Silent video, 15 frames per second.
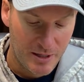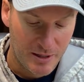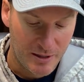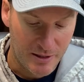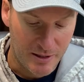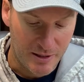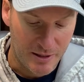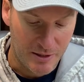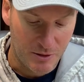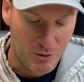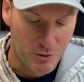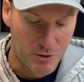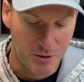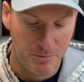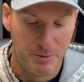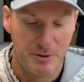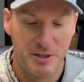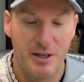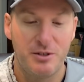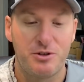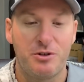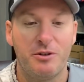Uh, or
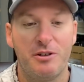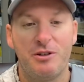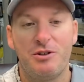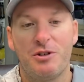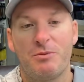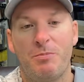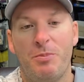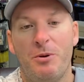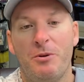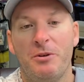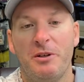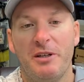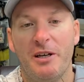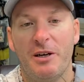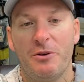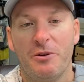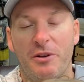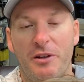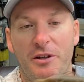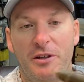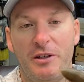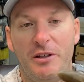potentially just pulling out
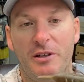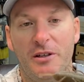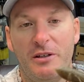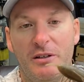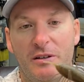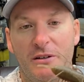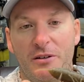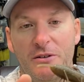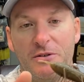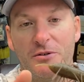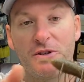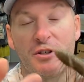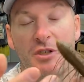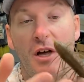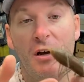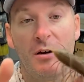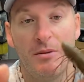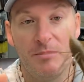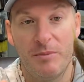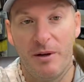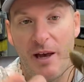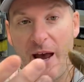the or
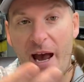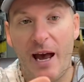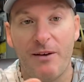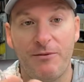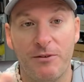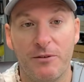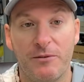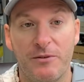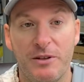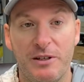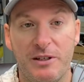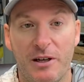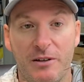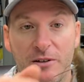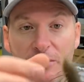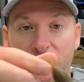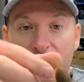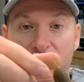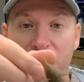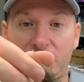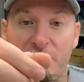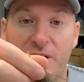some half of the
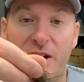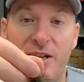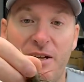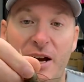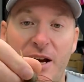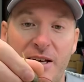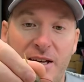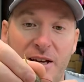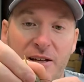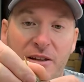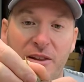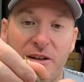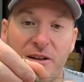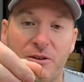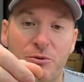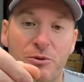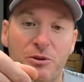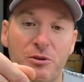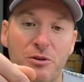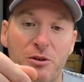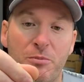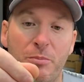tentacles. Like I, I kind of think it would
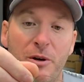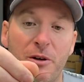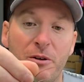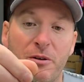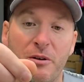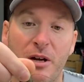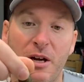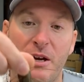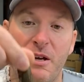look better